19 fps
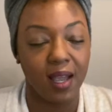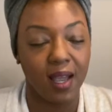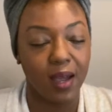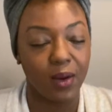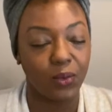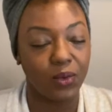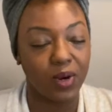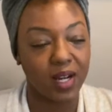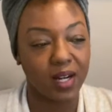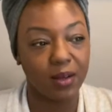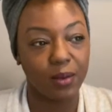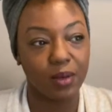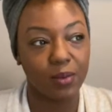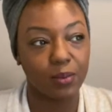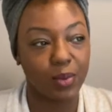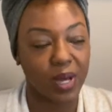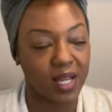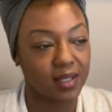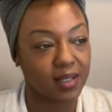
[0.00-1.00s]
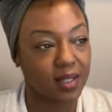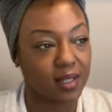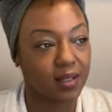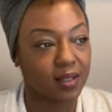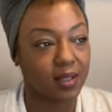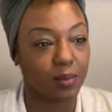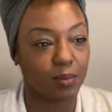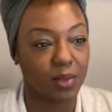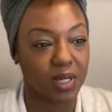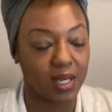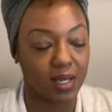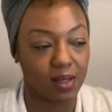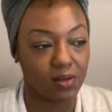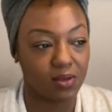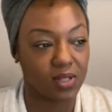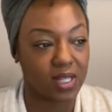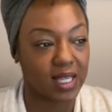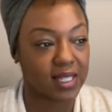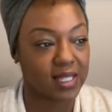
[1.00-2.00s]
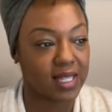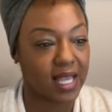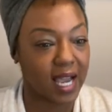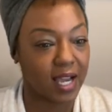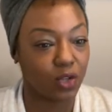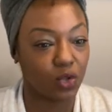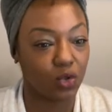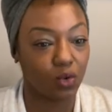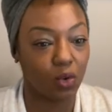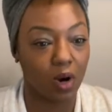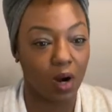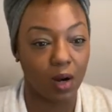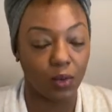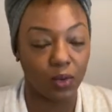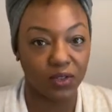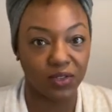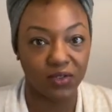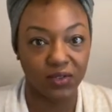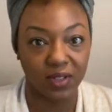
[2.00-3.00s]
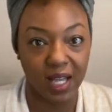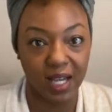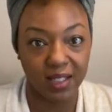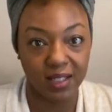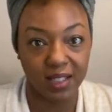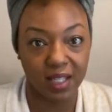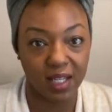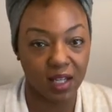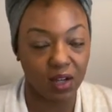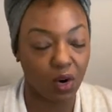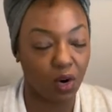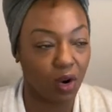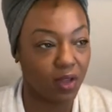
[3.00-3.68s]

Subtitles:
And what it basically means is that you are reflecting